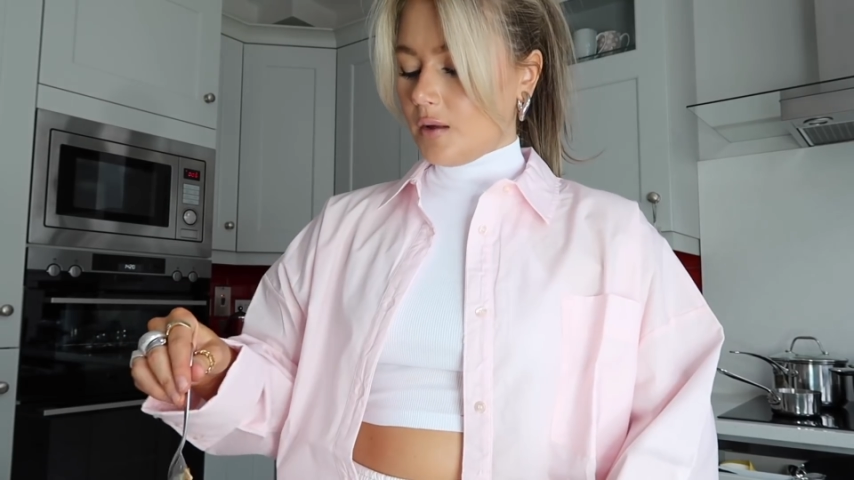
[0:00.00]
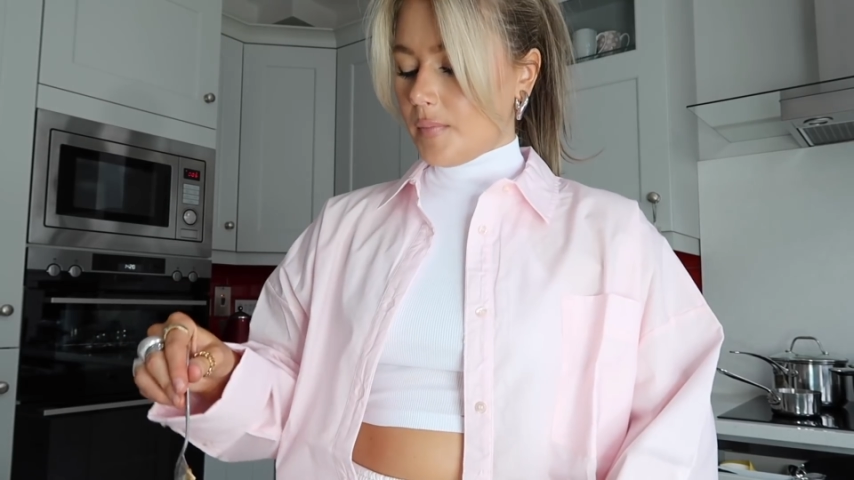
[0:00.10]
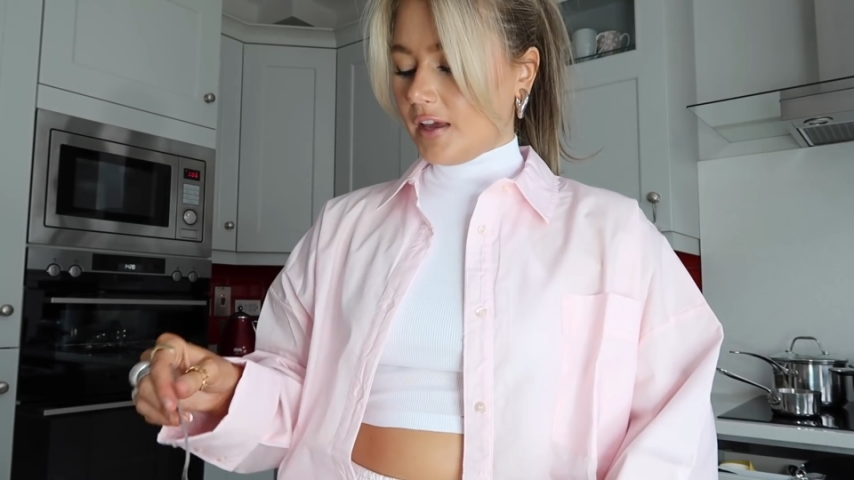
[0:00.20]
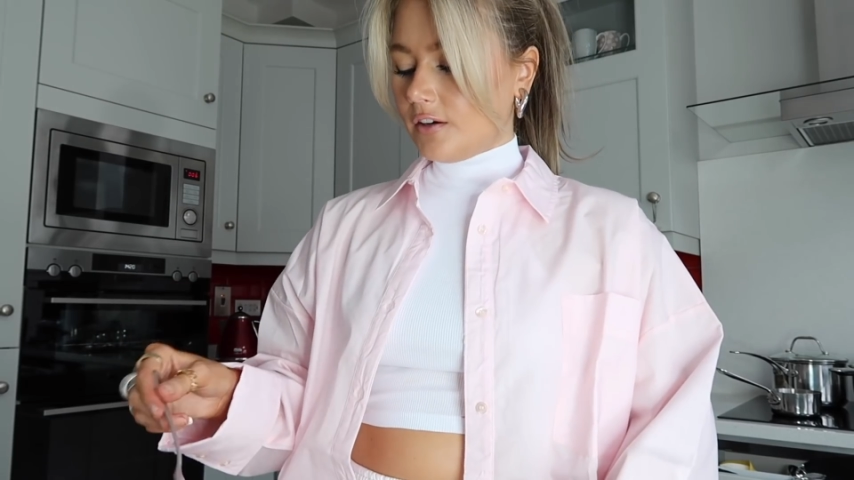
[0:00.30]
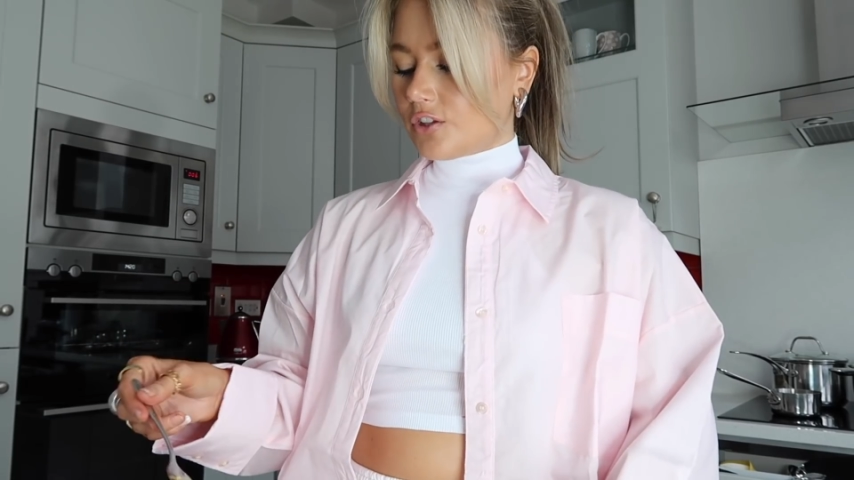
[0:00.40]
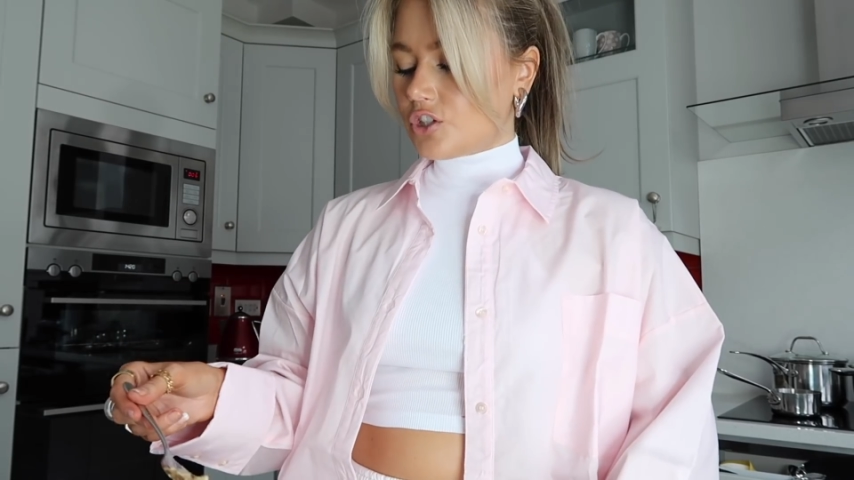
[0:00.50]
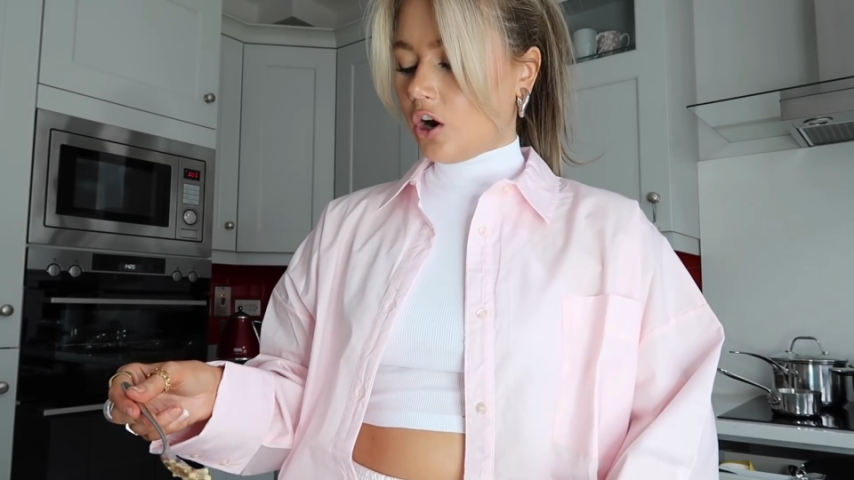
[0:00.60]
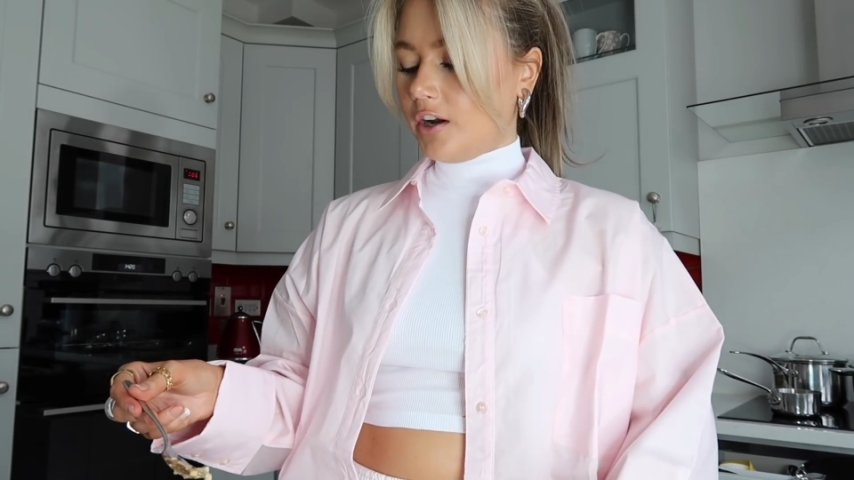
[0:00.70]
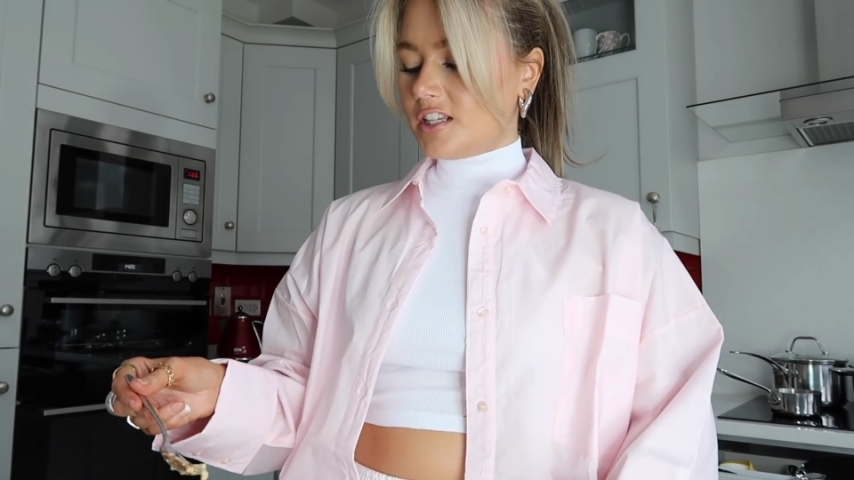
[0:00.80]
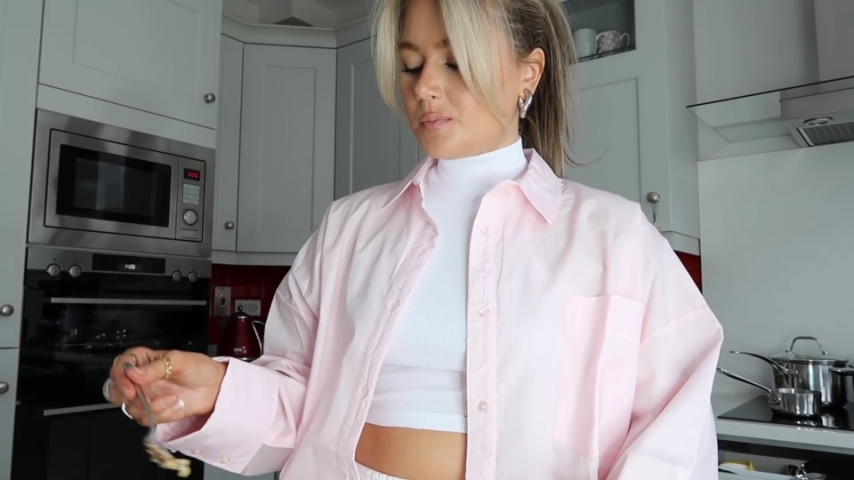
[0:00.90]
I made her the
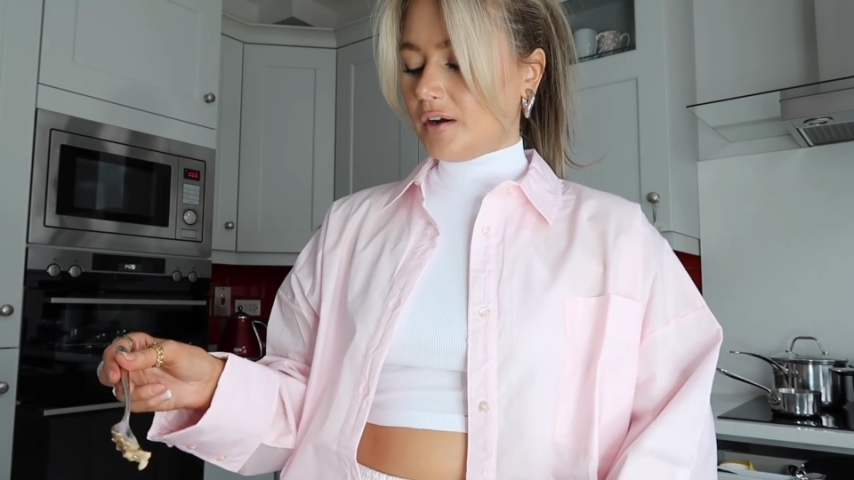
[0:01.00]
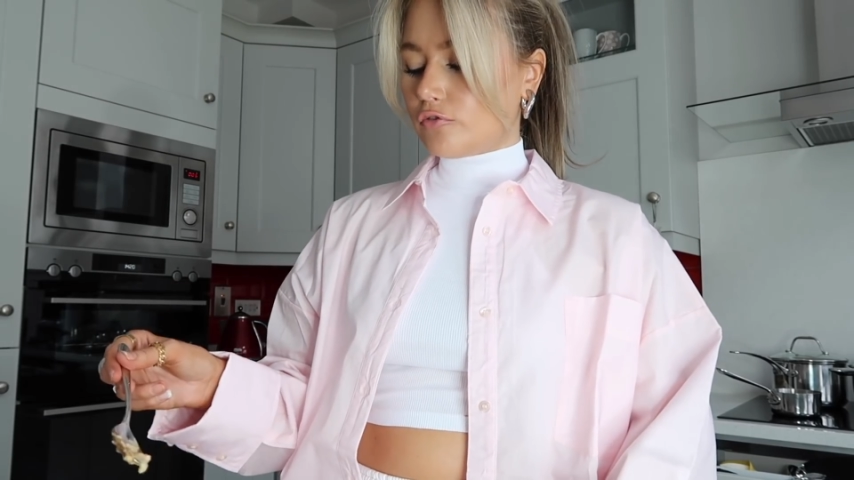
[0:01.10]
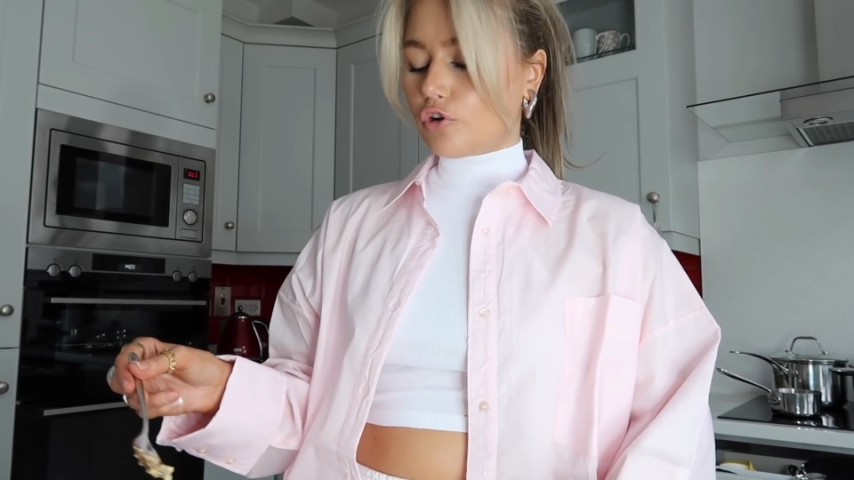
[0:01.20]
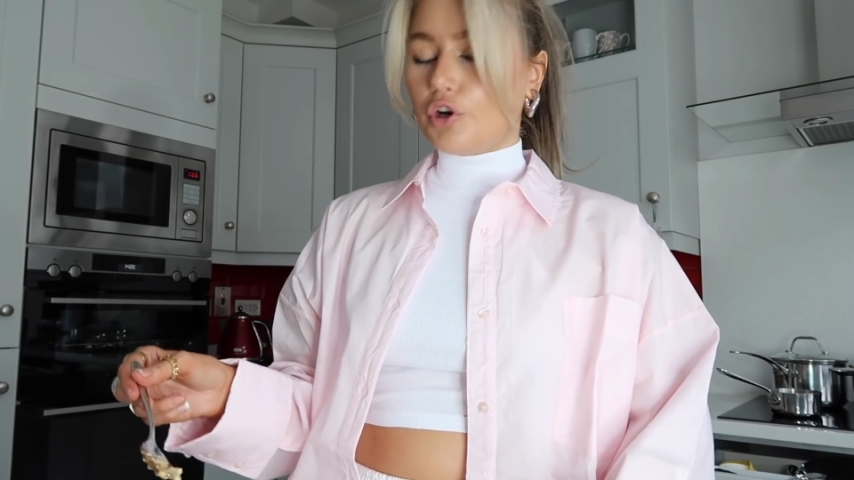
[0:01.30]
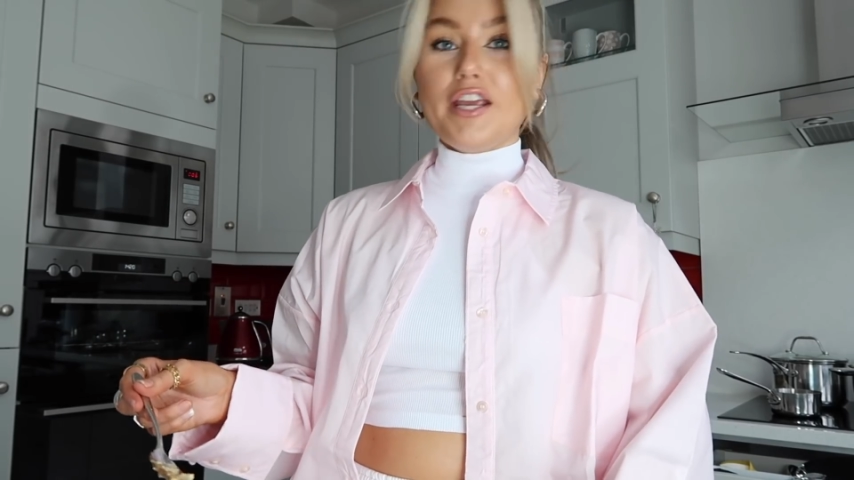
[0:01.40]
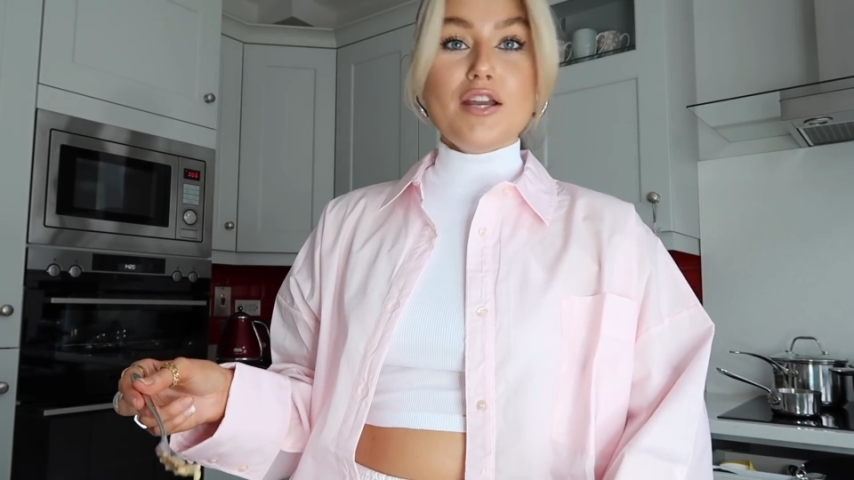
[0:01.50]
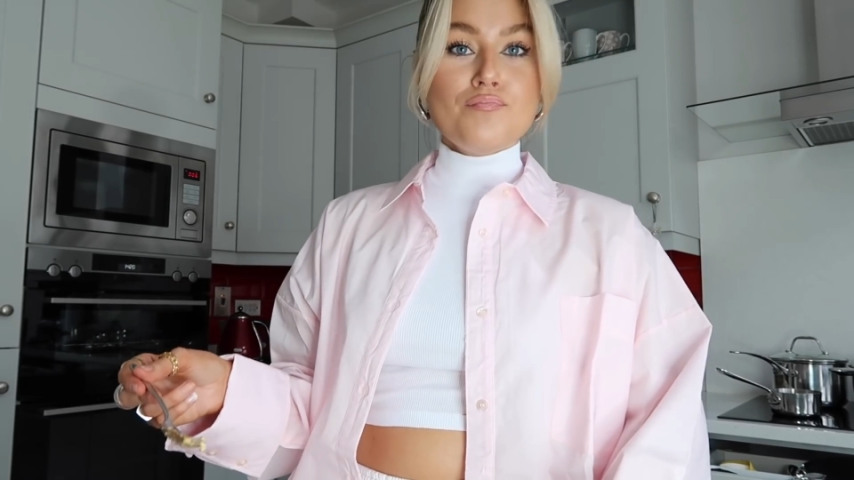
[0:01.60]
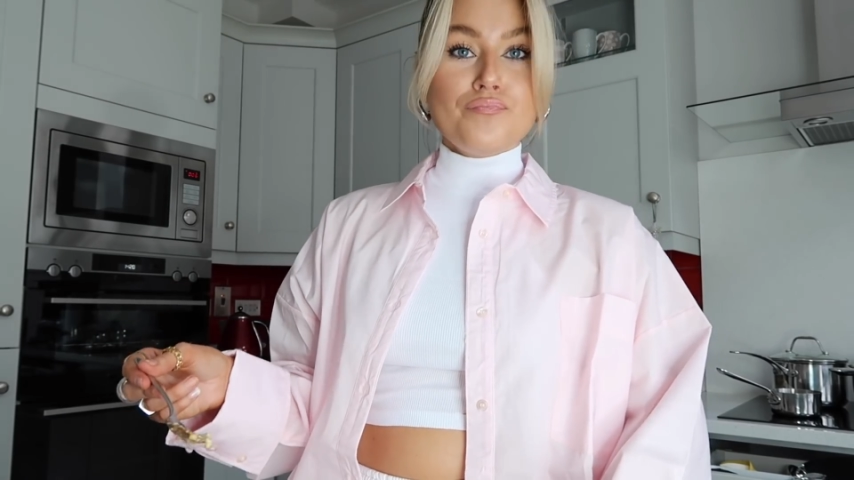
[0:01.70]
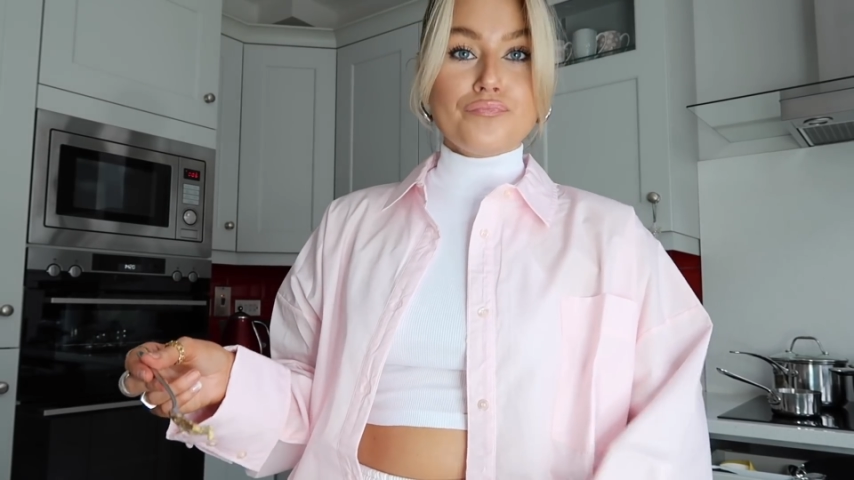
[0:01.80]
tiniest bit runny,